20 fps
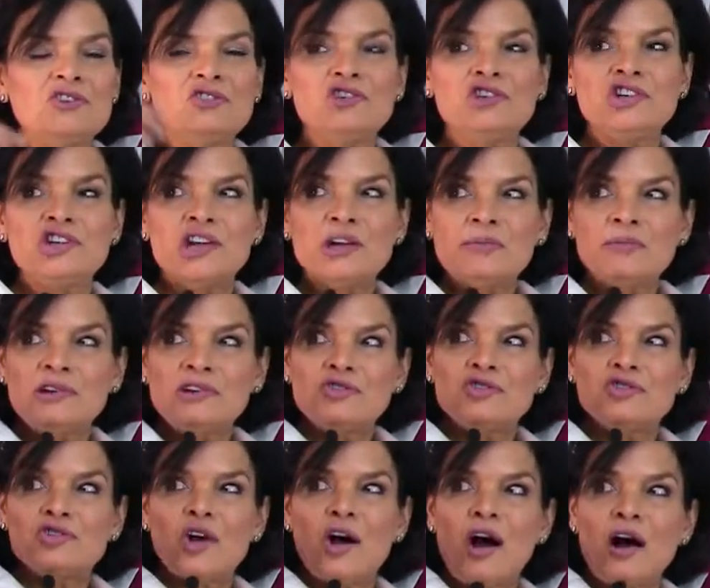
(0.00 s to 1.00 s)
Jim
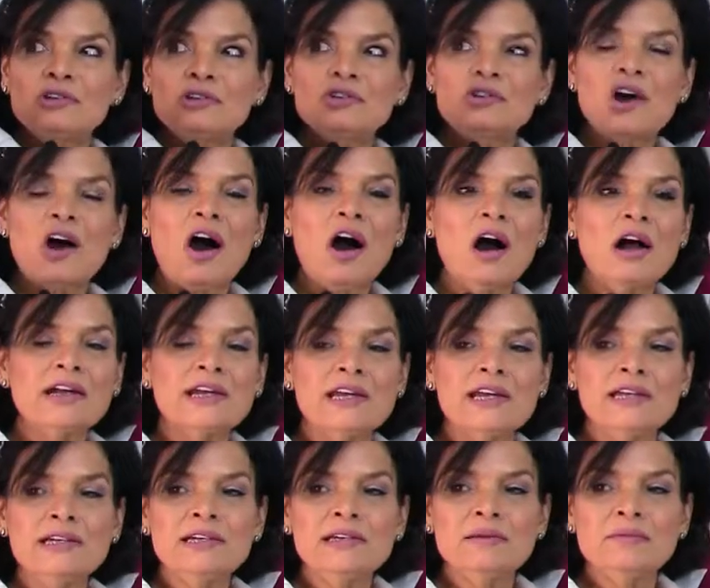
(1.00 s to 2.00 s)
and John
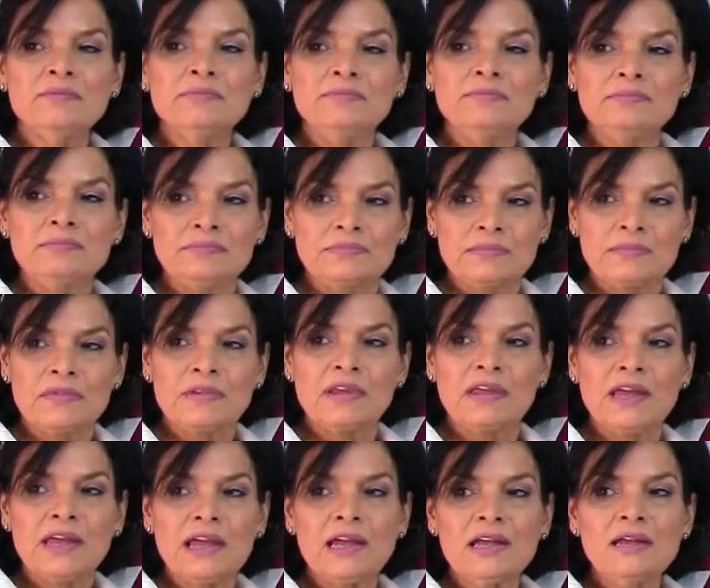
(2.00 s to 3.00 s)
talking.
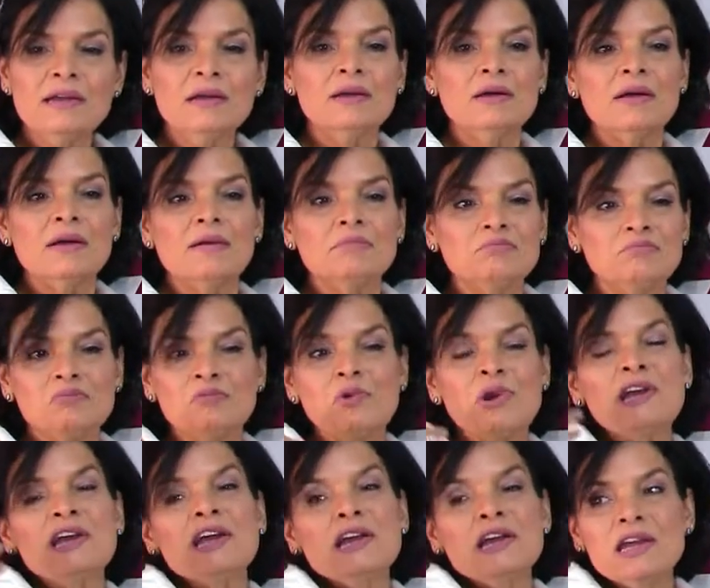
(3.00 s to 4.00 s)
Okay,
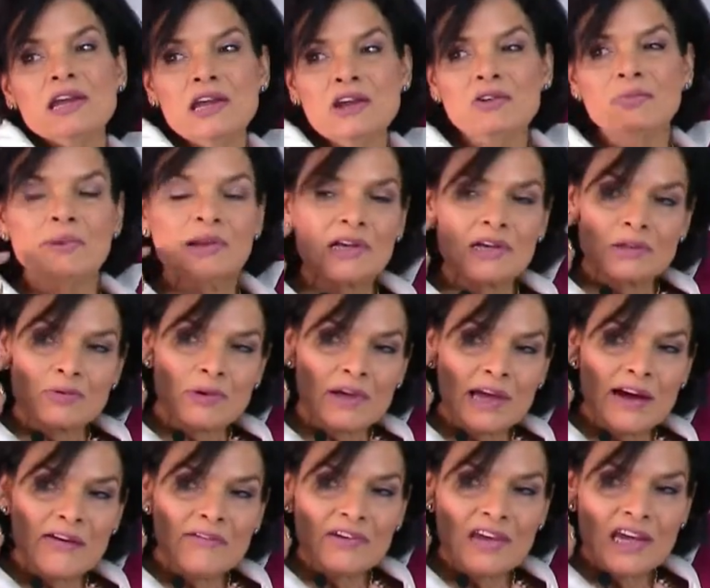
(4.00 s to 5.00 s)
we can hear because we
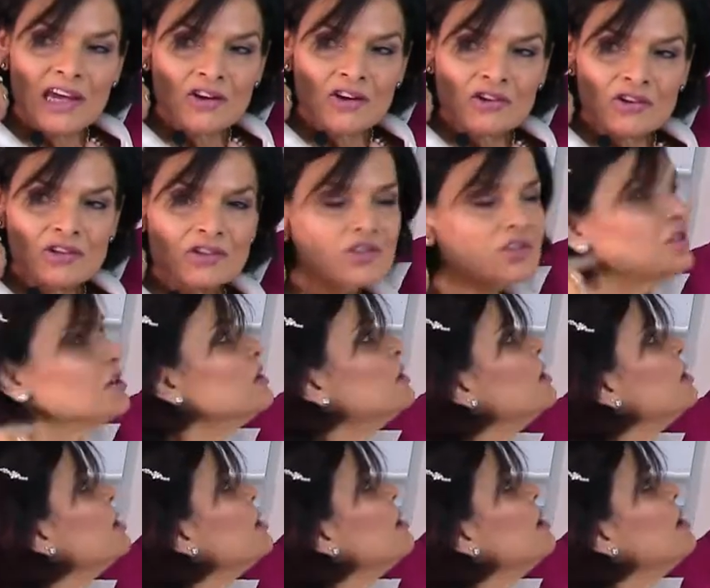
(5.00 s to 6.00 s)
have ears.
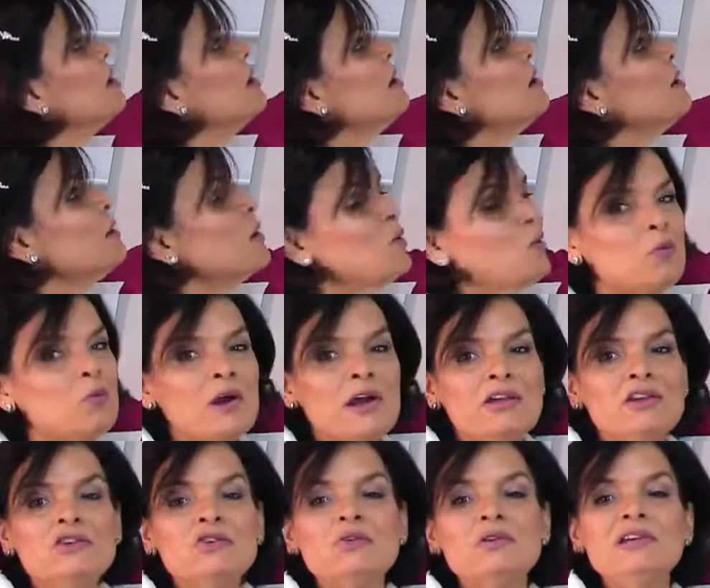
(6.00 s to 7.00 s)

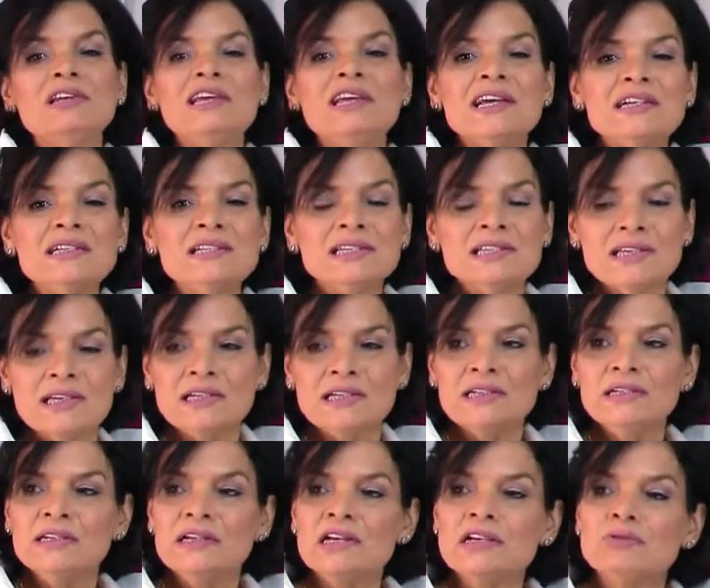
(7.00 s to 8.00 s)
When you
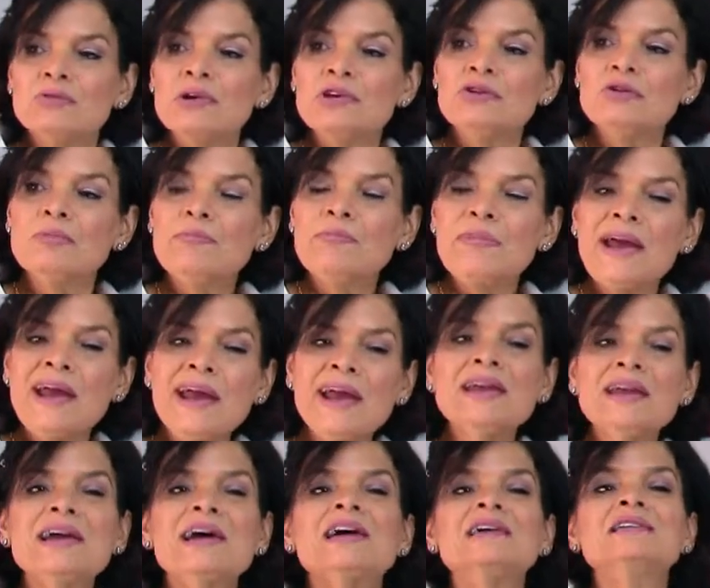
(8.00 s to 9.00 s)
listen is when you
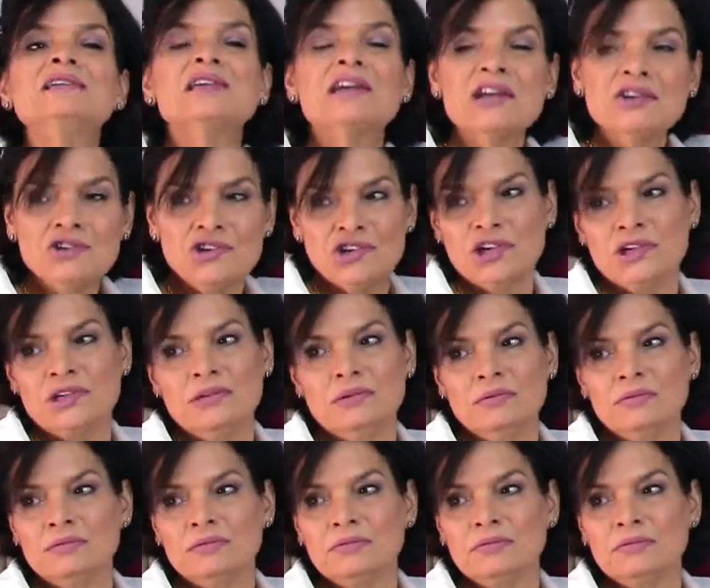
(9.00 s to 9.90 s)
pay attention.